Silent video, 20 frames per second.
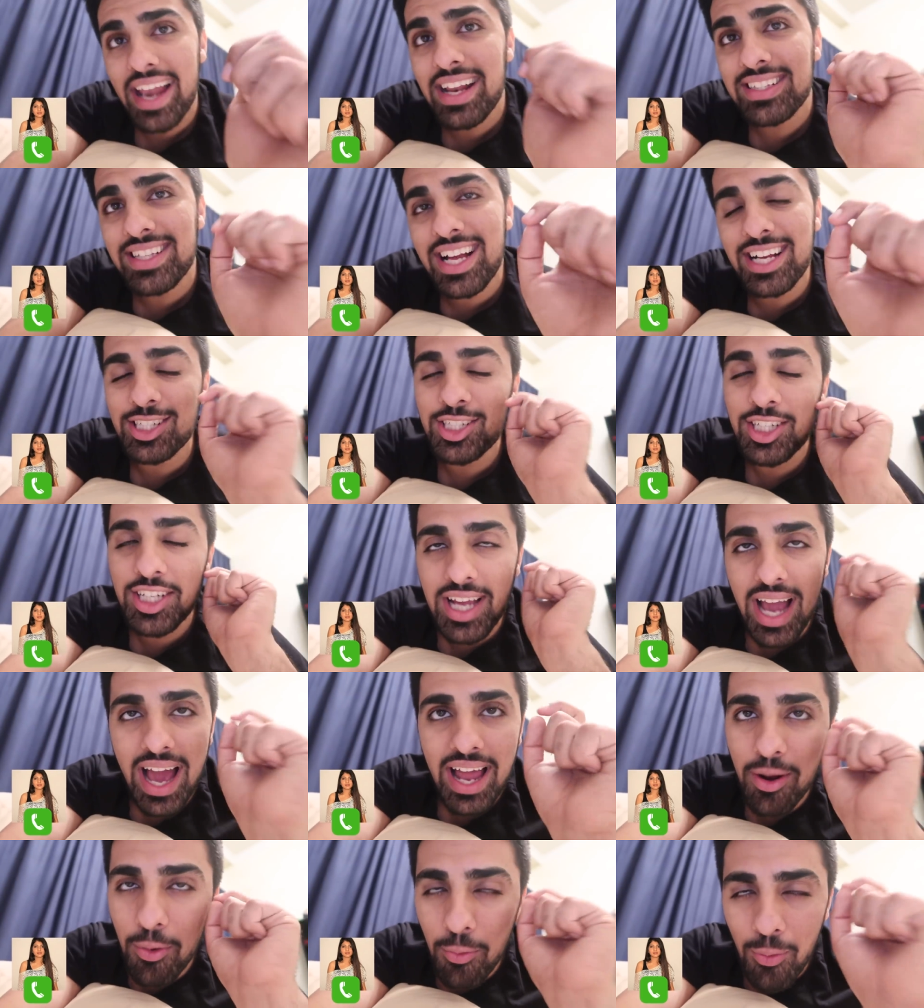That is actually
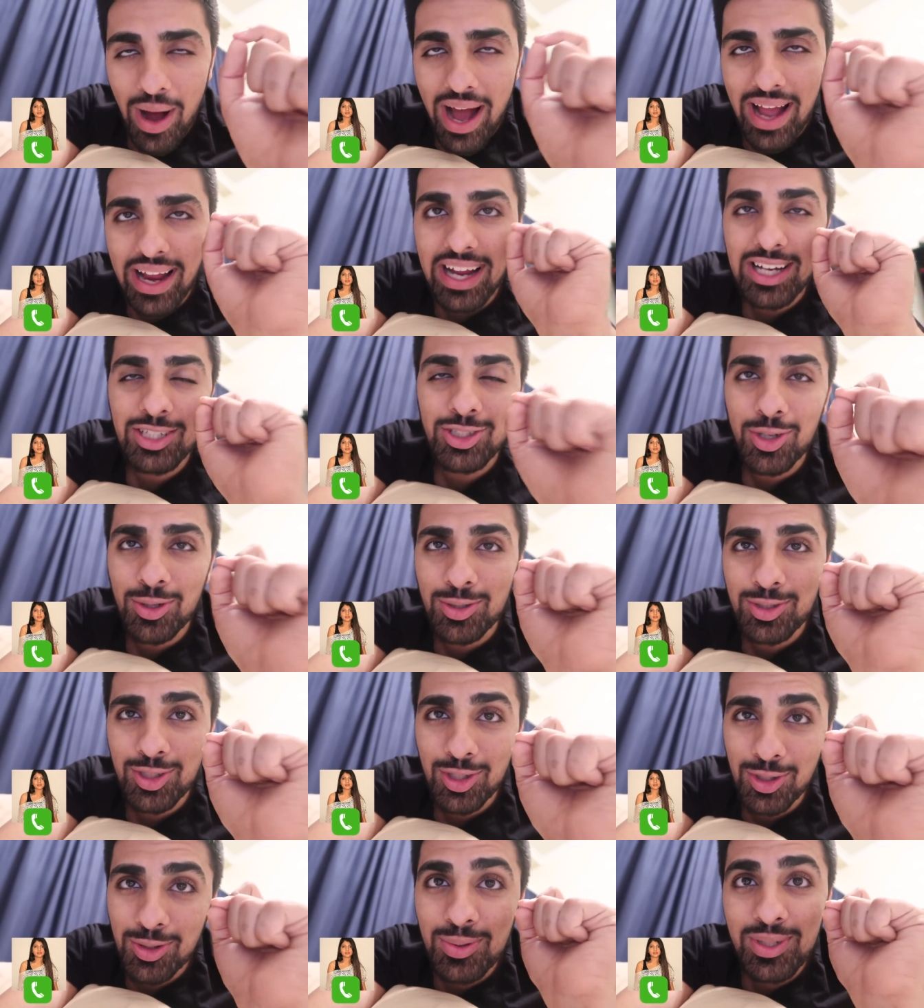kind of why I
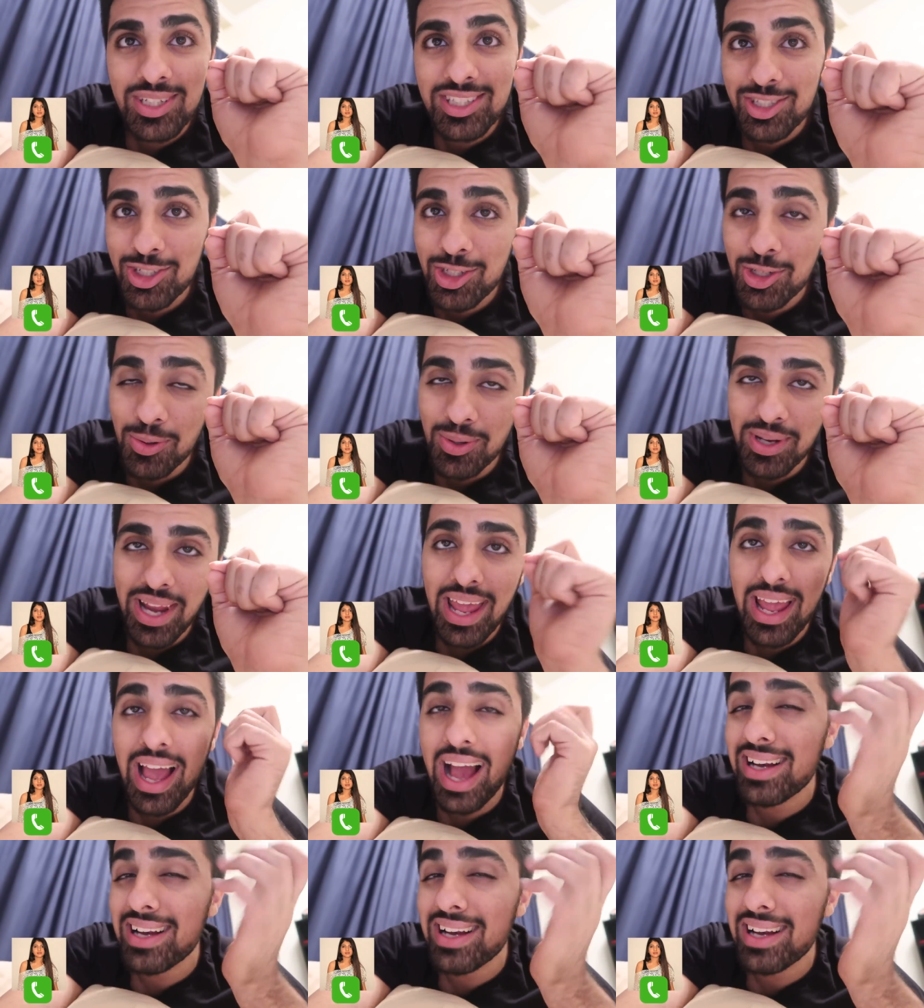chose to do this Q&A.